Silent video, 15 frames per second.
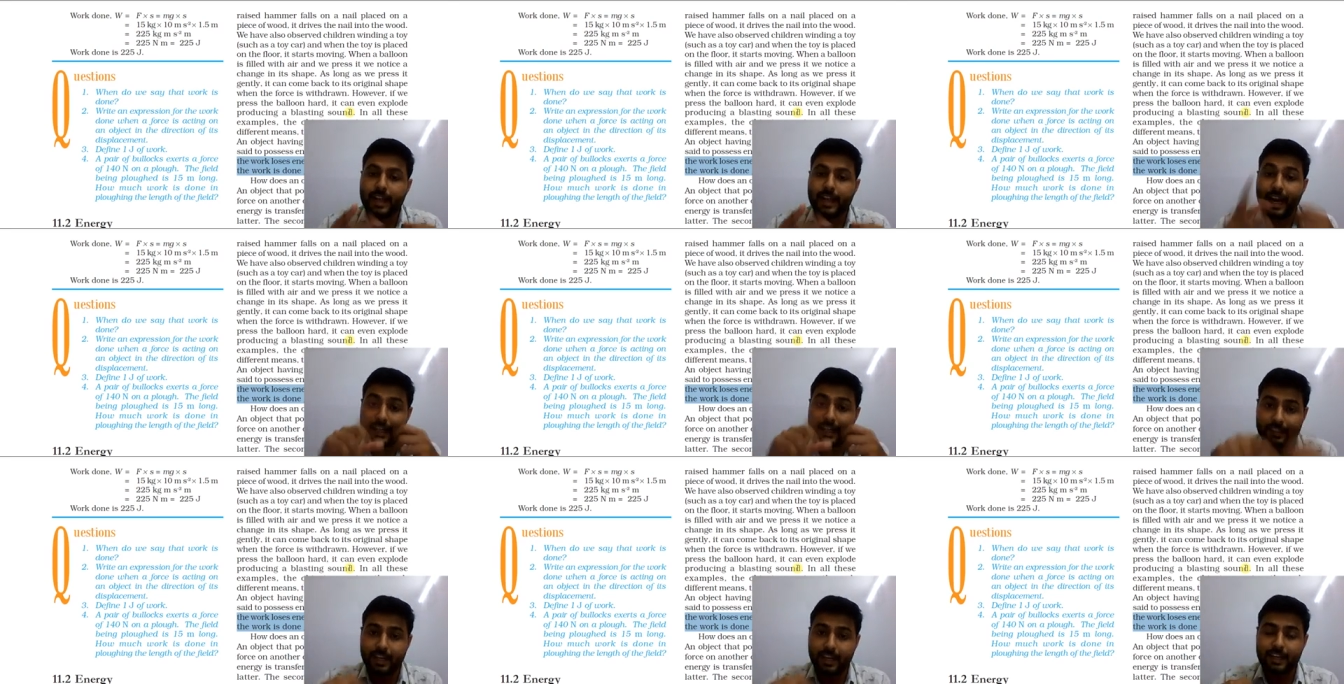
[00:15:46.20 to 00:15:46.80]

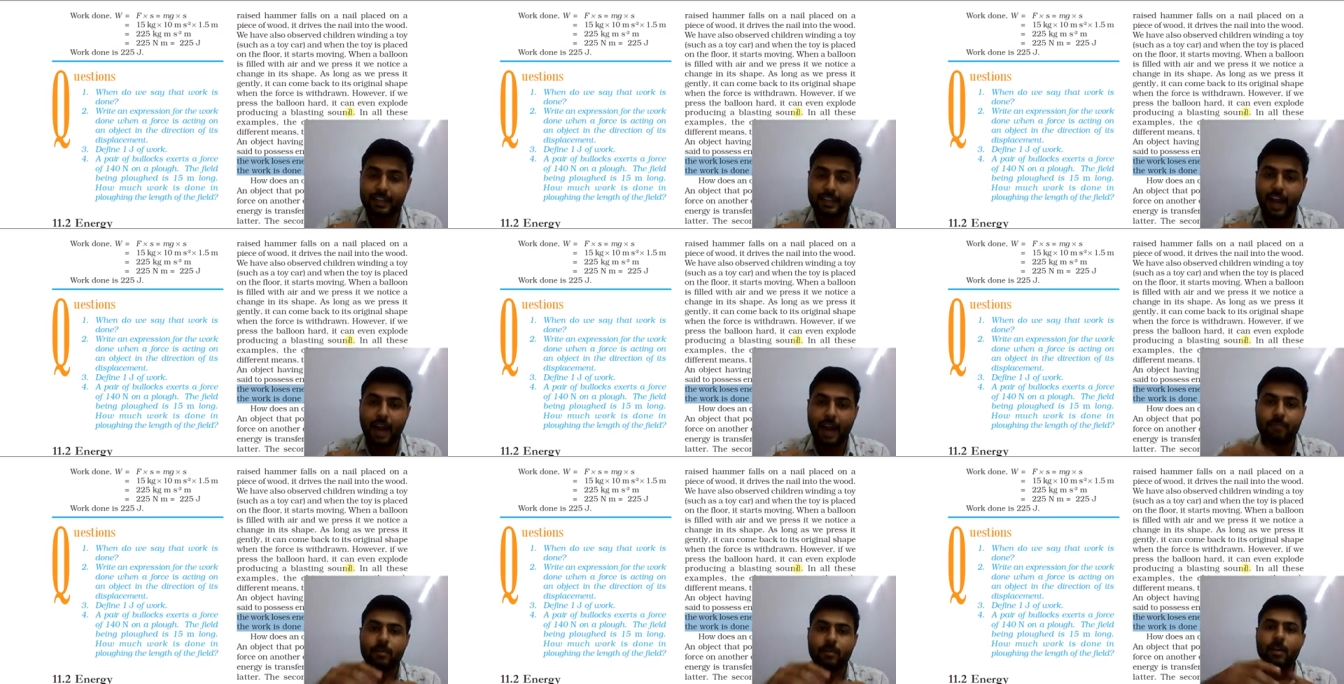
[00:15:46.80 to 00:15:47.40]
At that
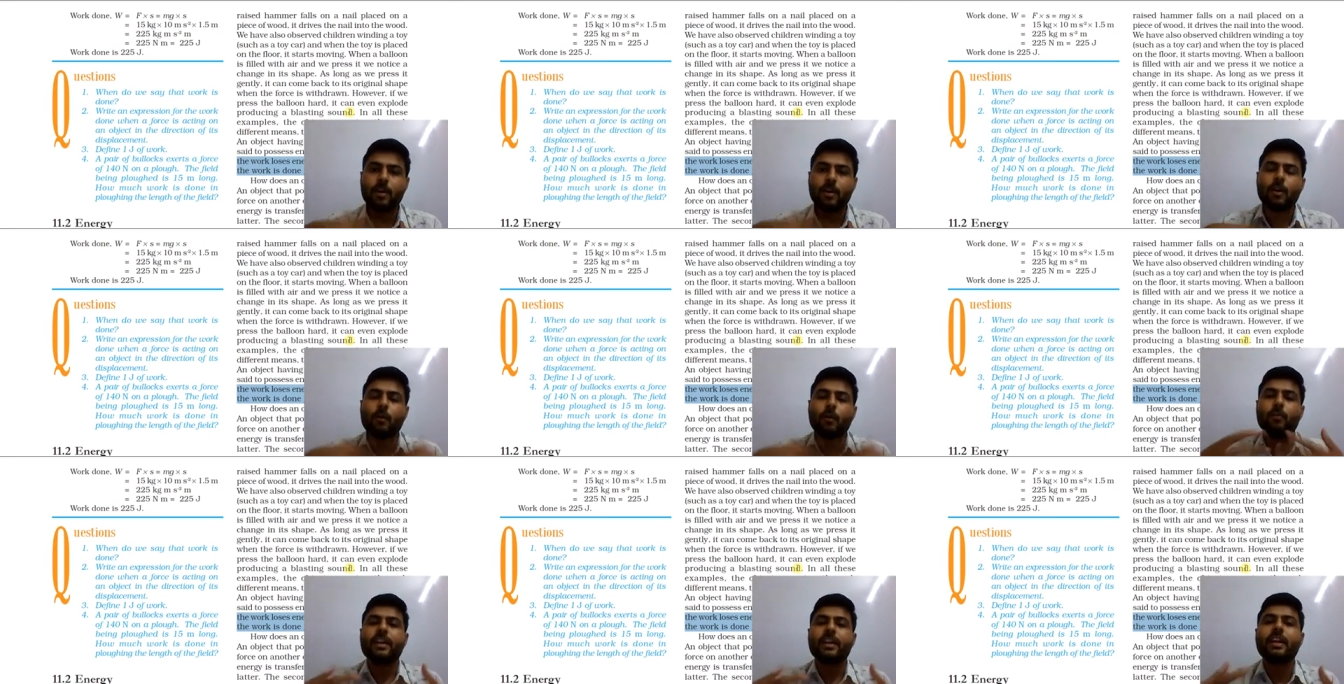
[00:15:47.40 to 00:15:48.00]
time,
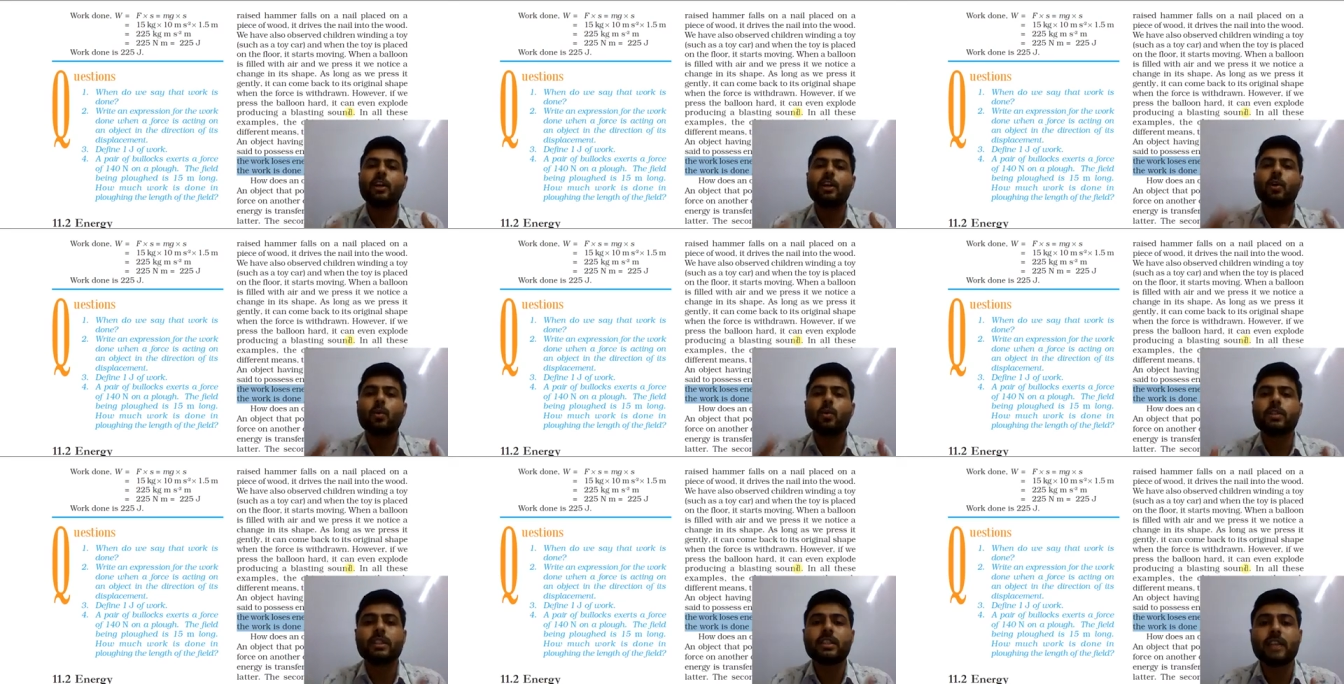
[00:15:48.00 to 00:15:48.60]
we
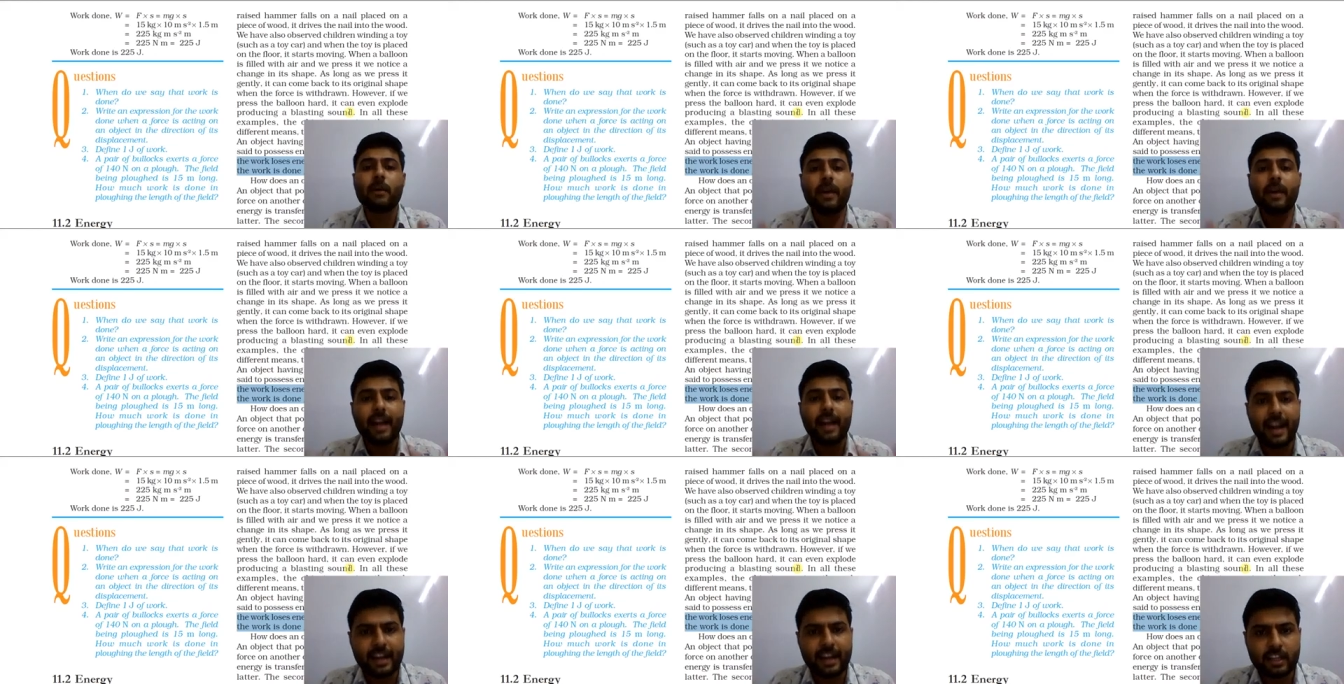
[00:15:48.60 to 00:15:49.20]
loses our
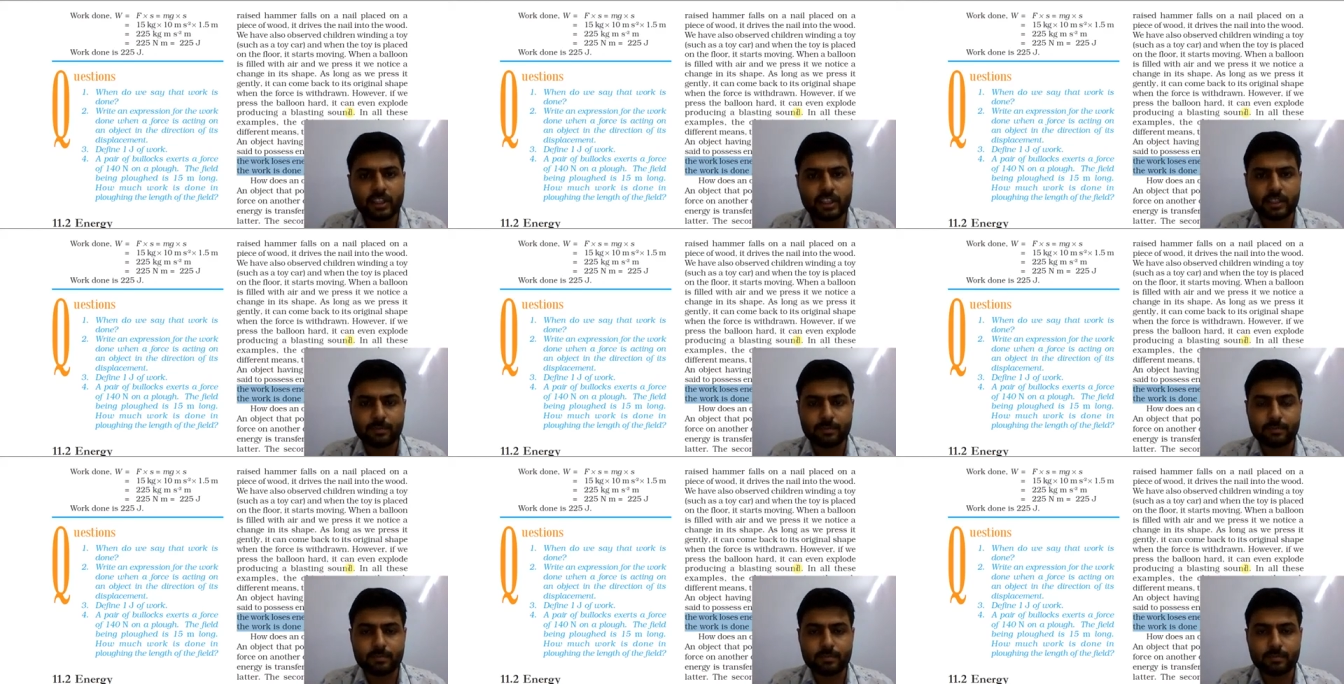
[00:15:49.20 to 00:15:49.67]
energy.